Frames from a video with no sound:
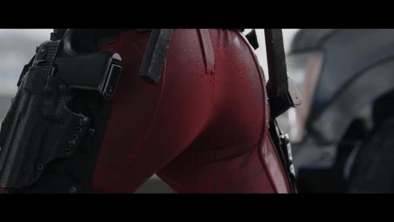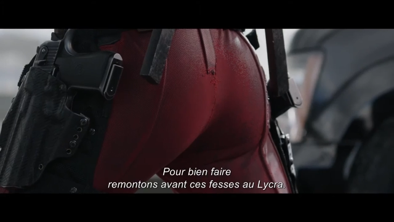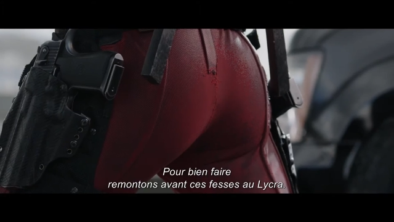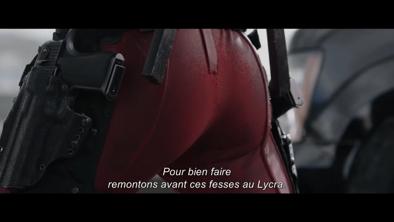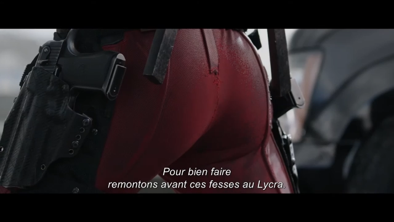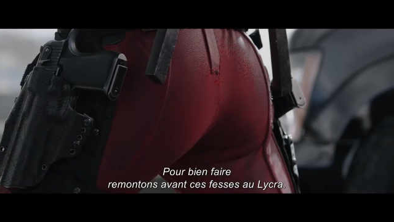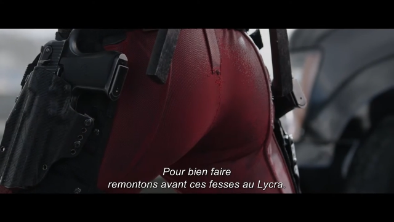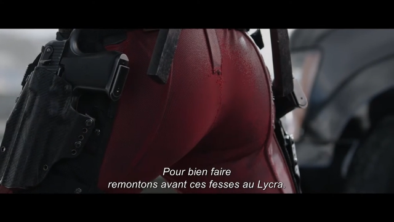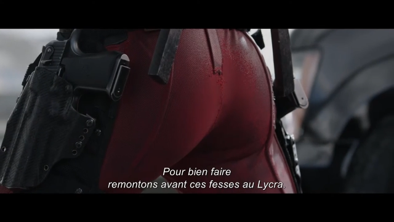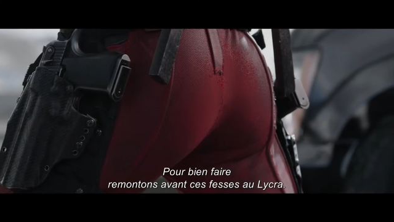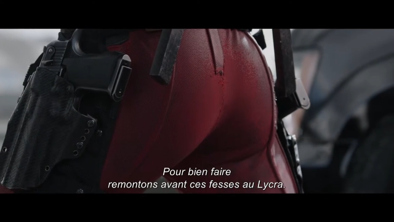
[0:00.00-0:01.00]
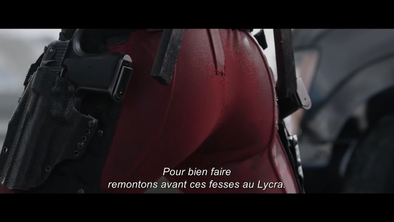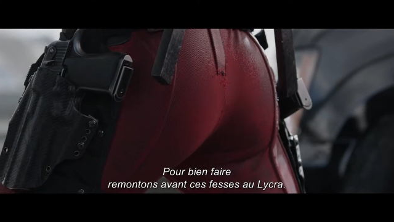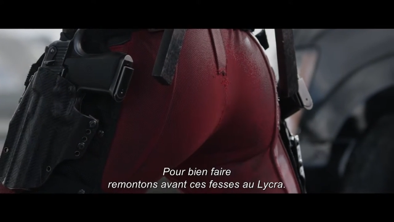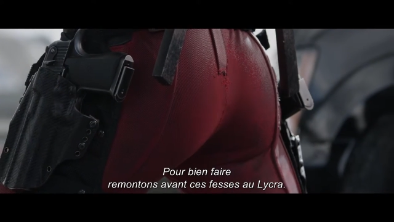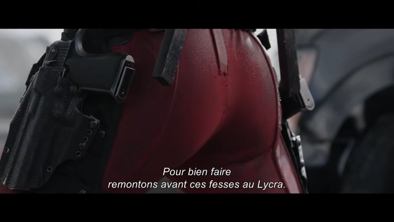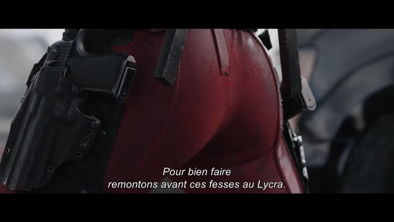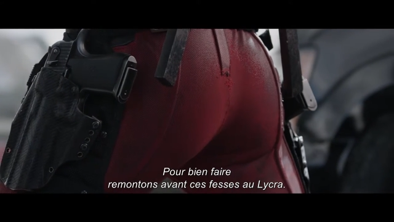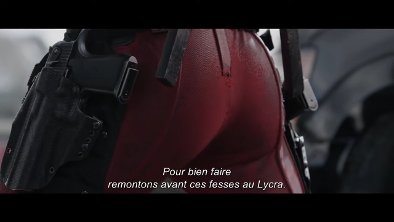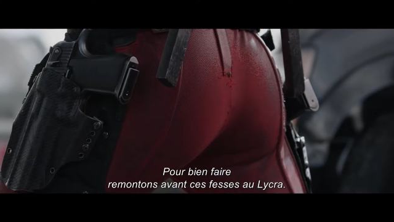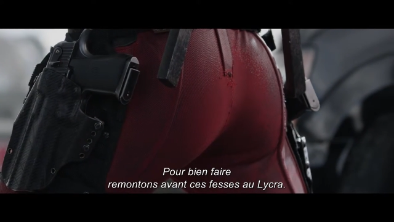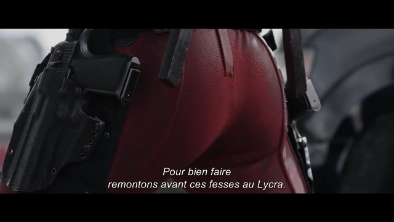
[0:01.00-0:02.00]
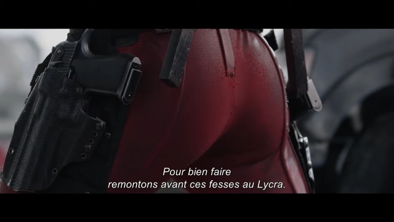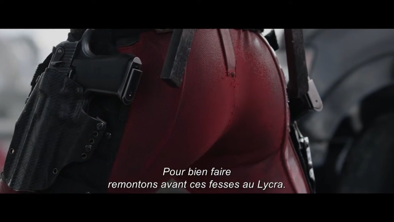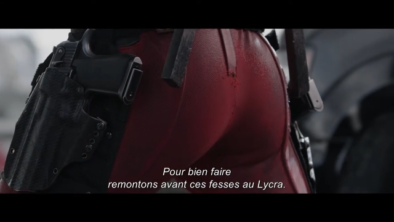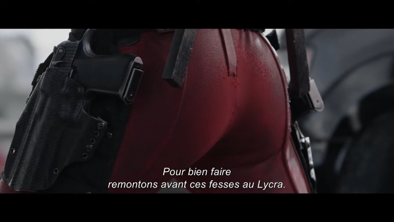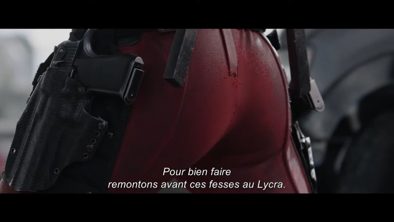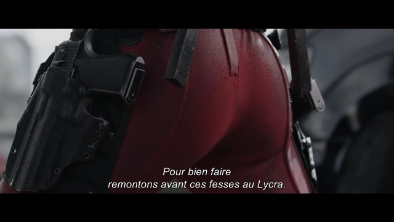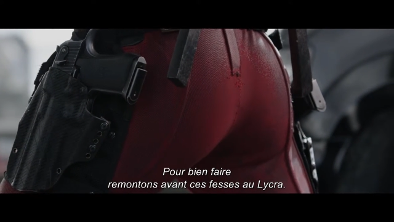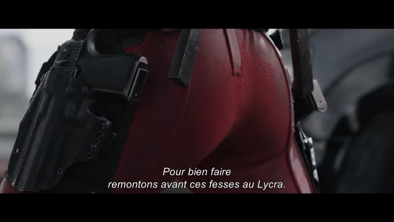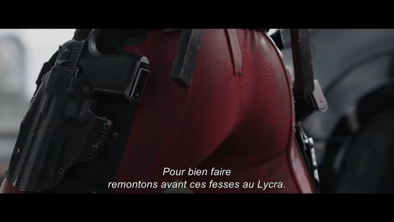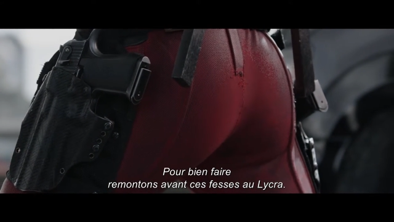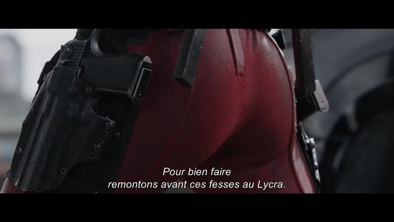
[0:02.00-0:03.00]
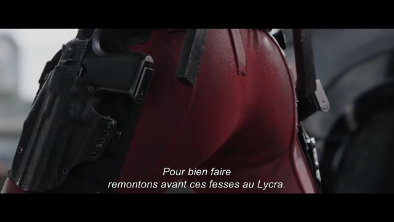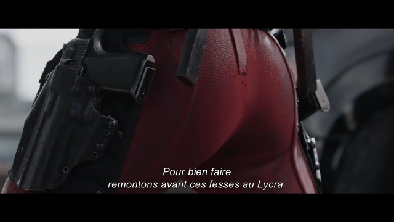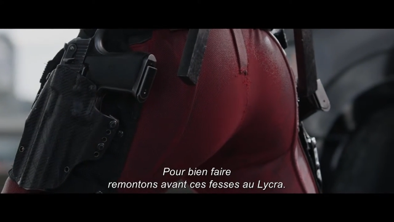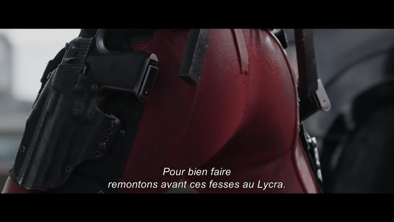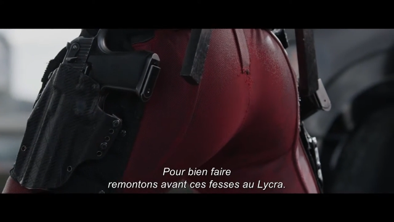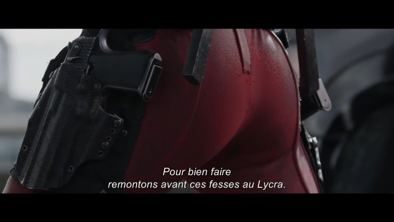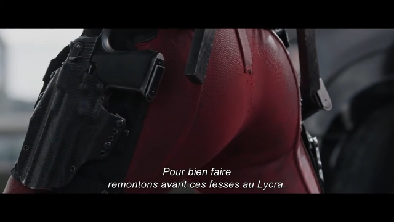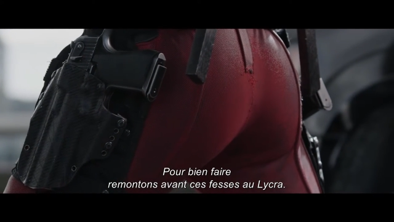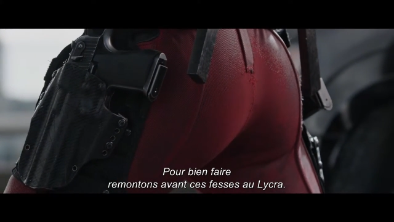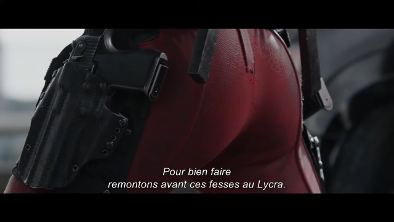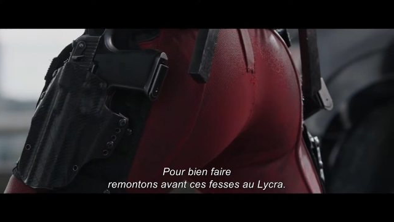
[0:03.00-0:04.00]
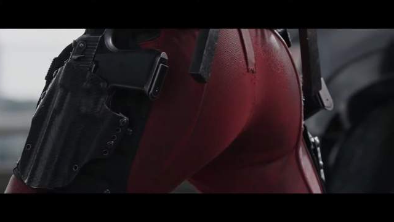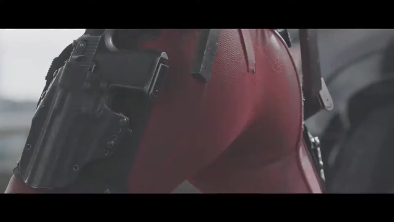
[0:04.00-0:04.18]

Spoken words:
No face is visible, so there are no lips to read.